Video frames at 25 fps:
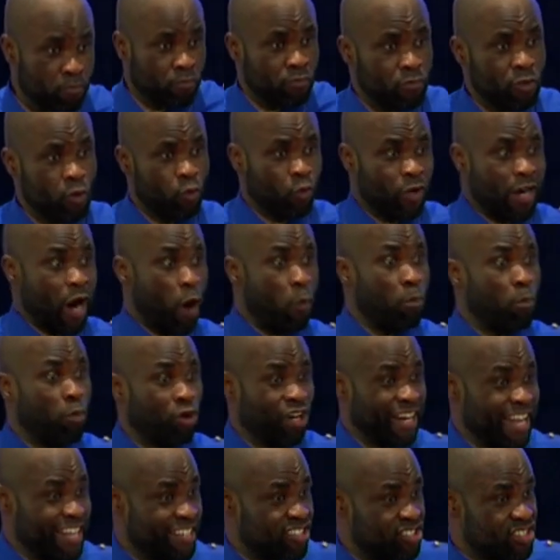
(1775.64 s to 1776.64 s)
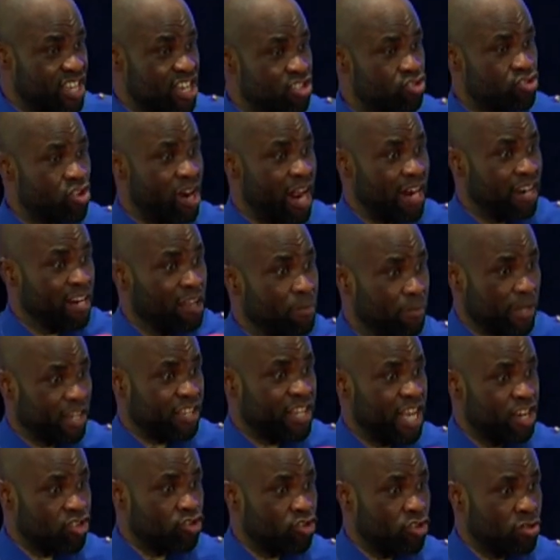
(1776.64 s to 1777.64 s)
without molestation and
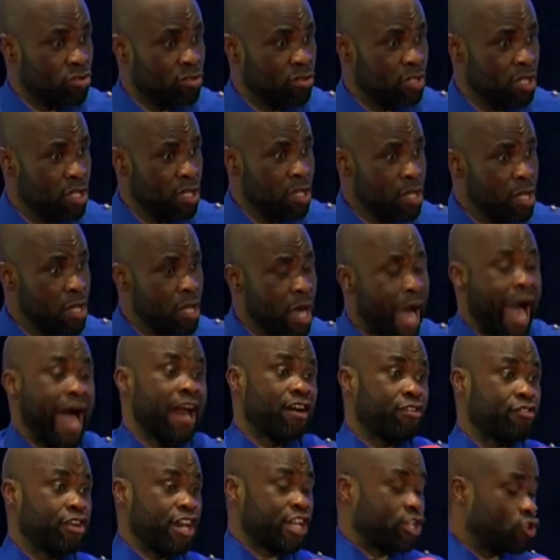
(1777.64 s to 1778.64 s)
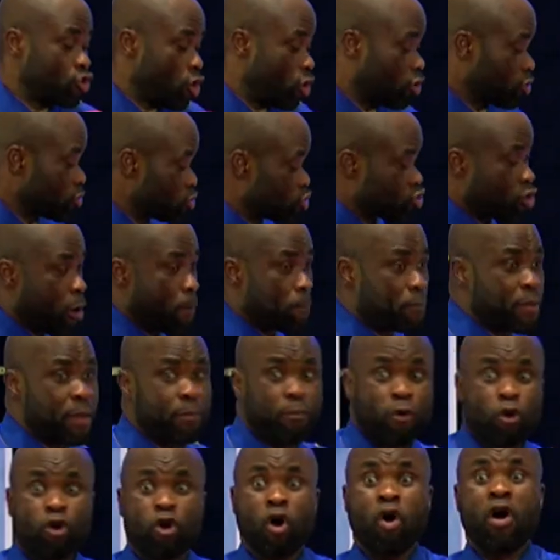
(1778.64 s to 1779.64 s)
limitation and return. Some people
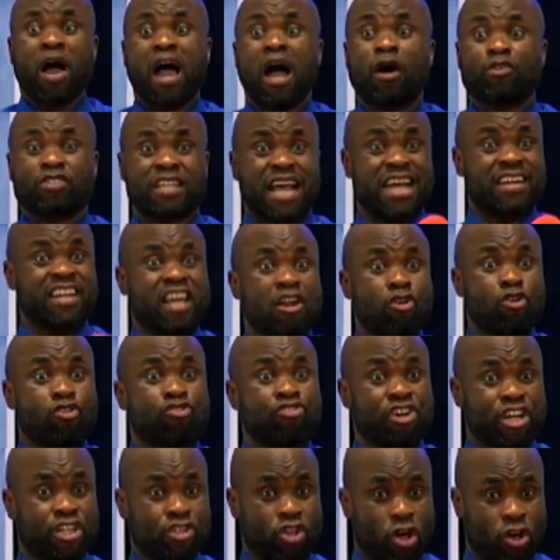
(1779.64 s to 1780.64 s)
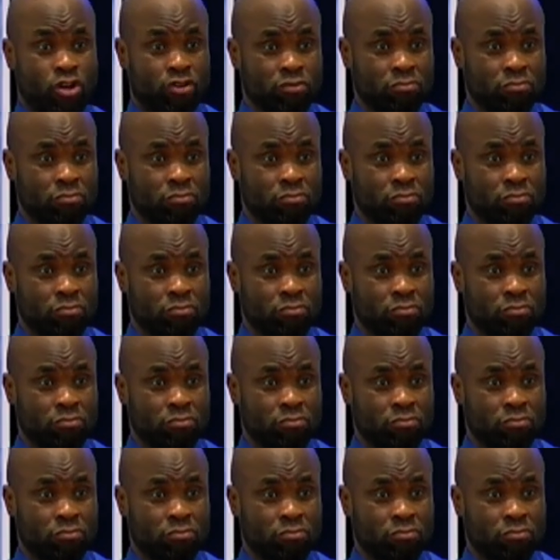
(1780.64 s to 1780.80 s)
go out and they don't return.